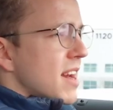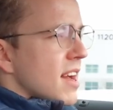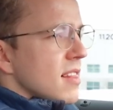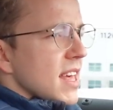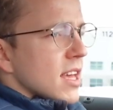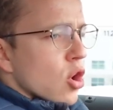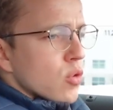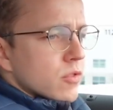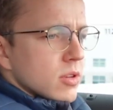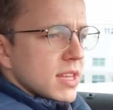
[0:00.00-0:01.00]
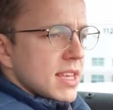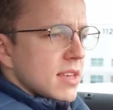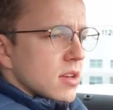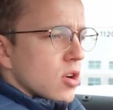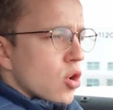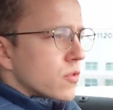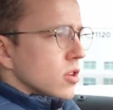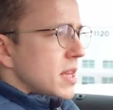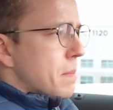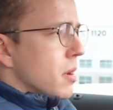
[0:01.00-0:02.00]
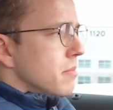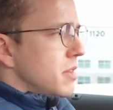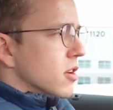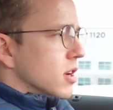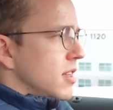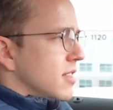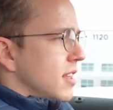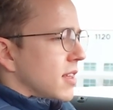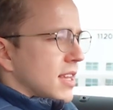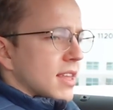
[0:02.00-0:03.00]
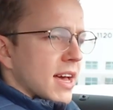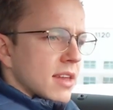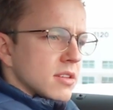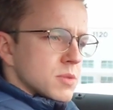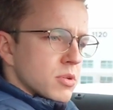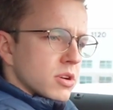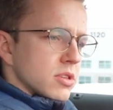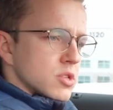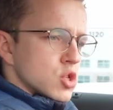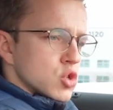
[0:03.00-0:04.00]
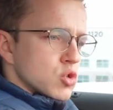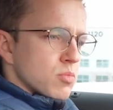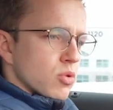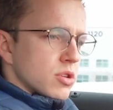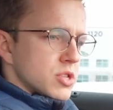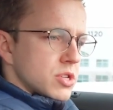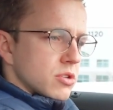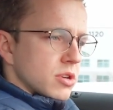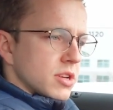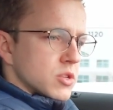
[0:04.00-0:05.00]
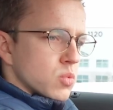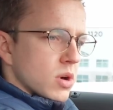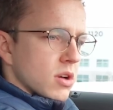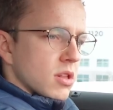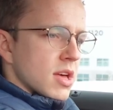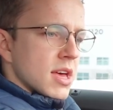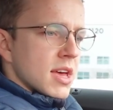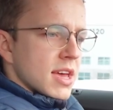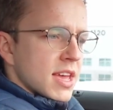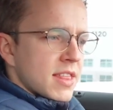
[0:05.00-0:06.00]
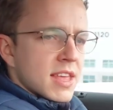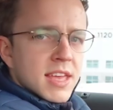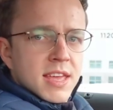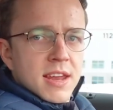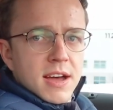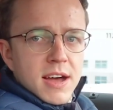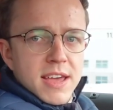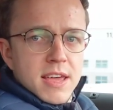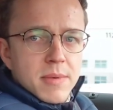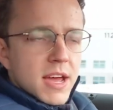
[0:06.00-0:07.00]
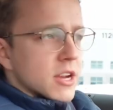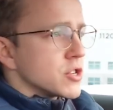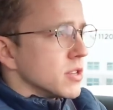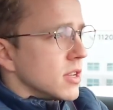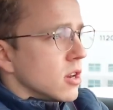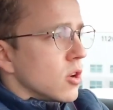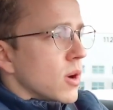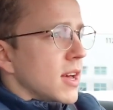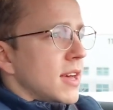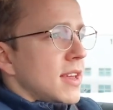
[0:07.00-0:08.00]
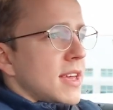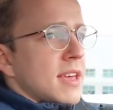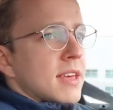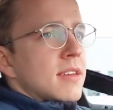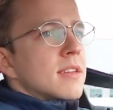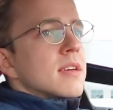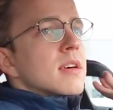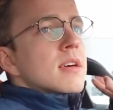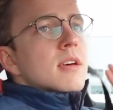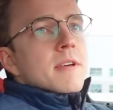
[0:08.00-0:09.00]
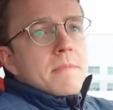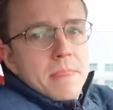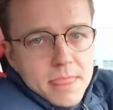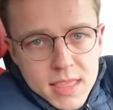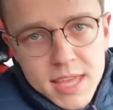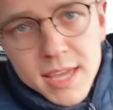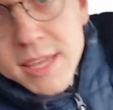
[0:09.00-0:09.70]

not like overly bumpy or anything like that. Let's put on the sport steering as well, and then I am actually going to go ahead and kick